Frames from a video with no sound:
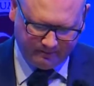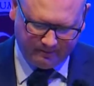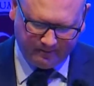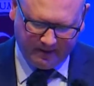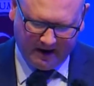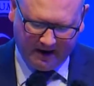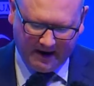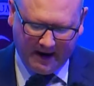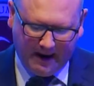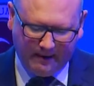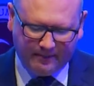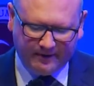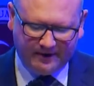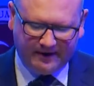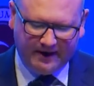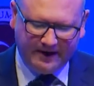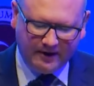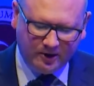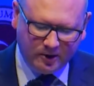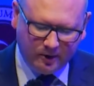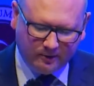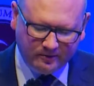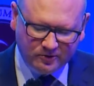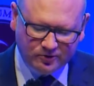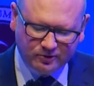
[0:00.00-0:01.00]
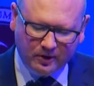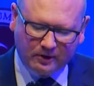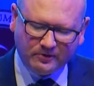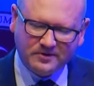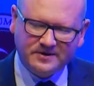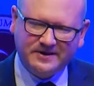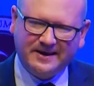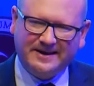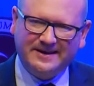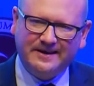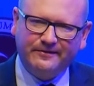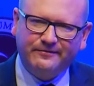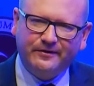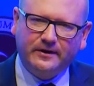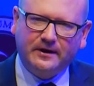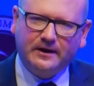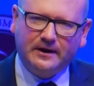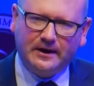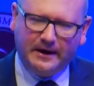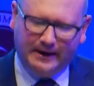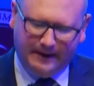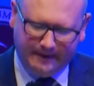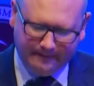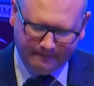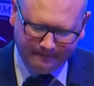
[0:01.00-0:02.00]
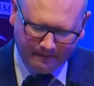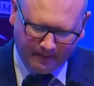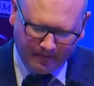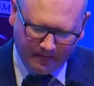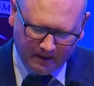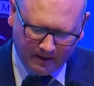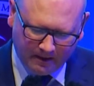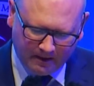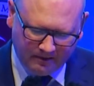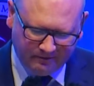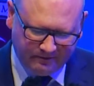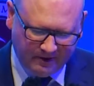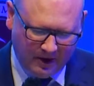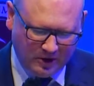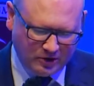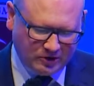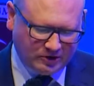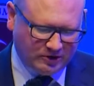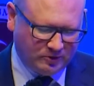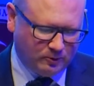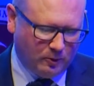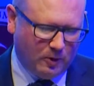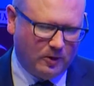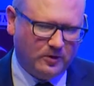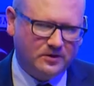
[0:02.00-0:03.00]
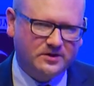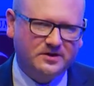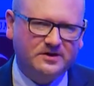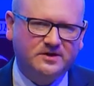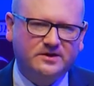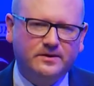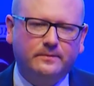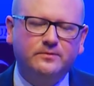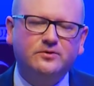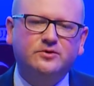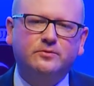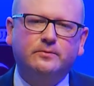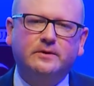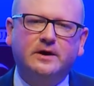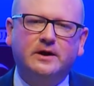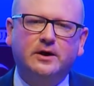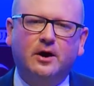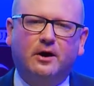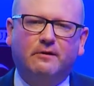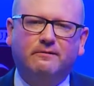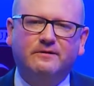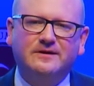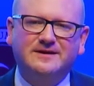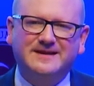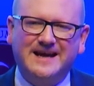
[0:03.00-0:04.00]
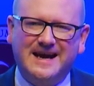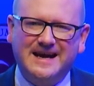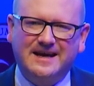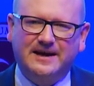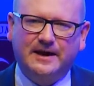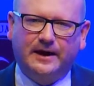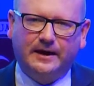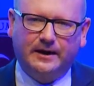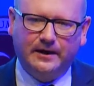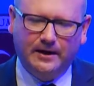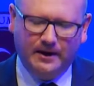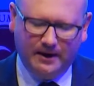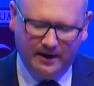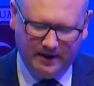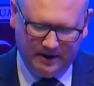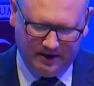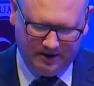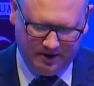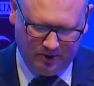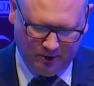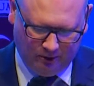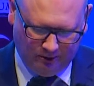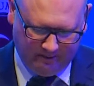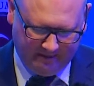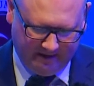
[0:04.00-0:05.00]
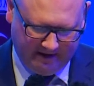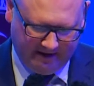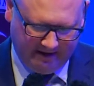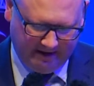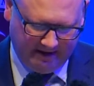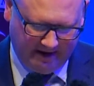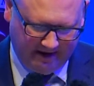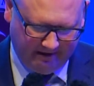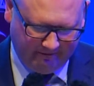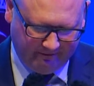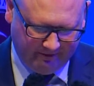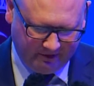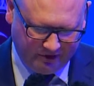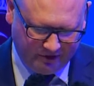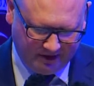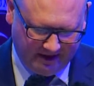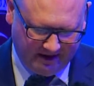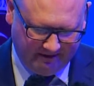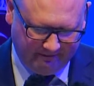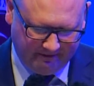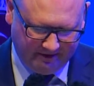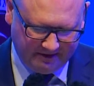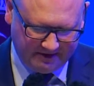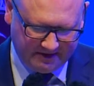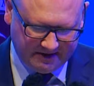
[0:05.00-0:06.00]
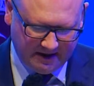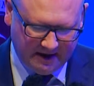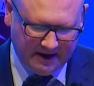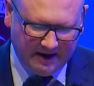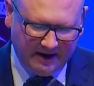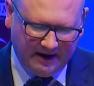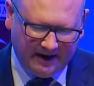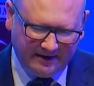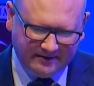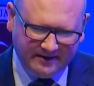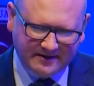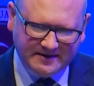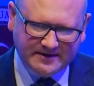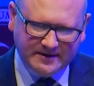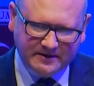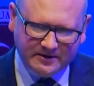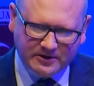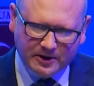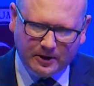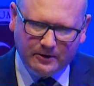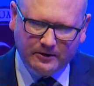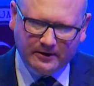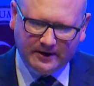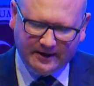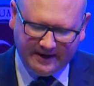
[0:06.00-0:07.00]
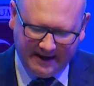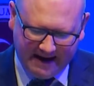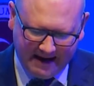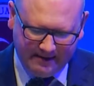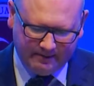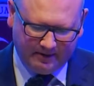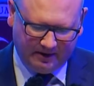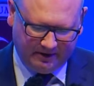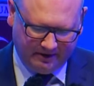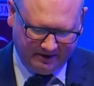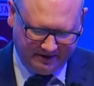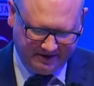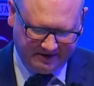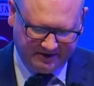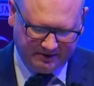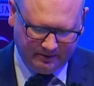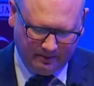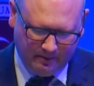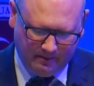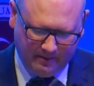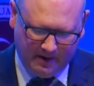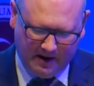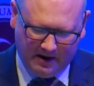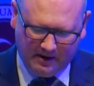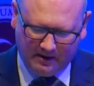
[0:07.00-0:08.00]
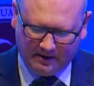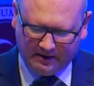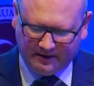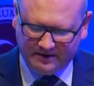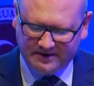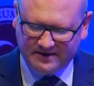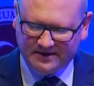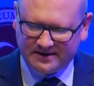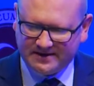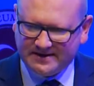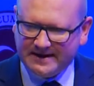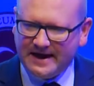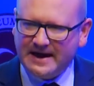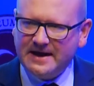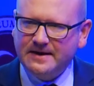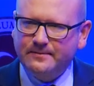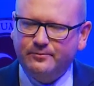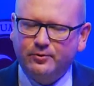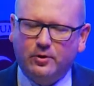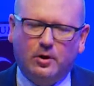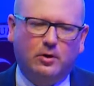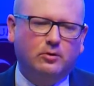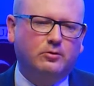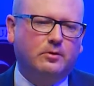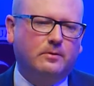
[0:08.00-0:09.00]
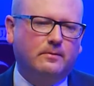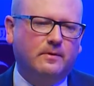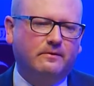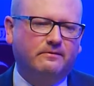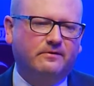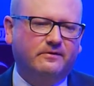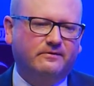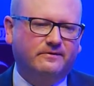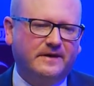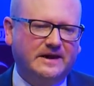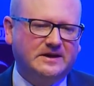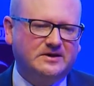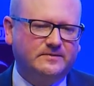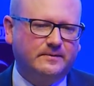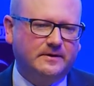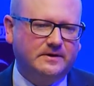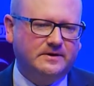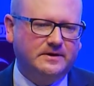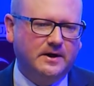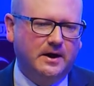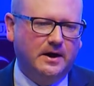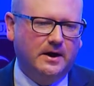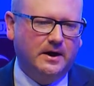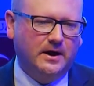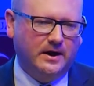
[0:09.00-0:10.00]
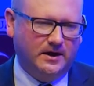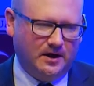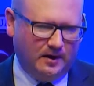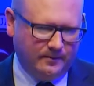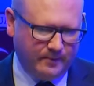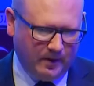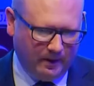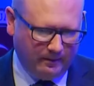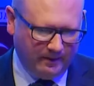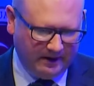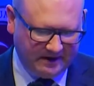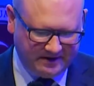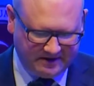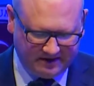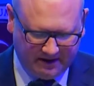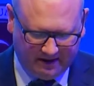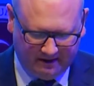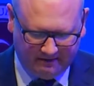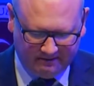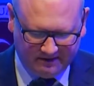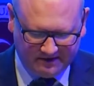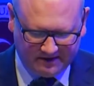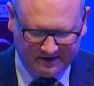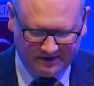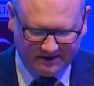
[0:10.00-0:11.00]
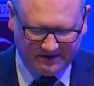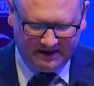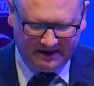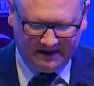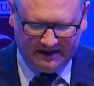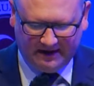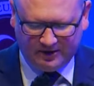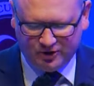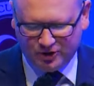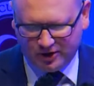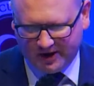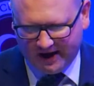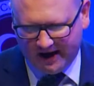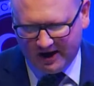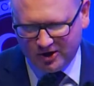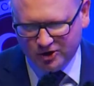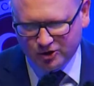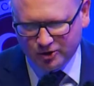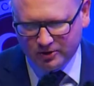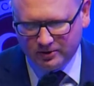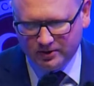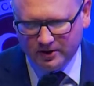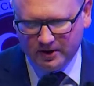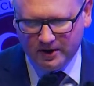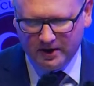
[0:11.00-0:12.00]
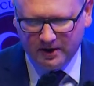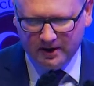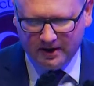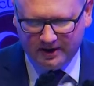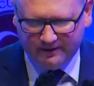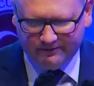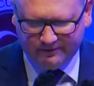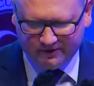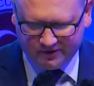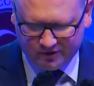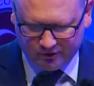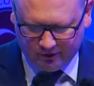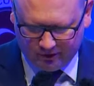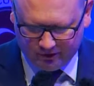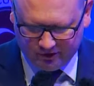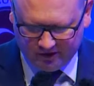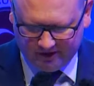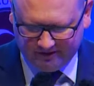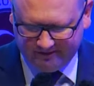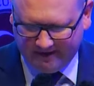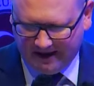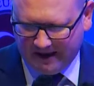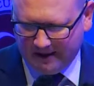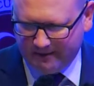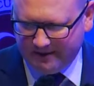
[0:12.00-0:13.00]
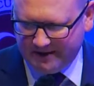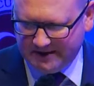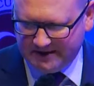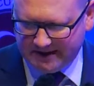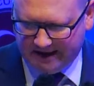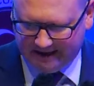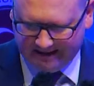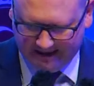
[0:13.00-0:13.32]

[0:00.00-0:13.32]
per capita incomes rose significantly, converging towards and subsequently overtaking European average levels. And this in turn enabled us to embark on a sustained programme of investment in our public services, education, infrastructure development and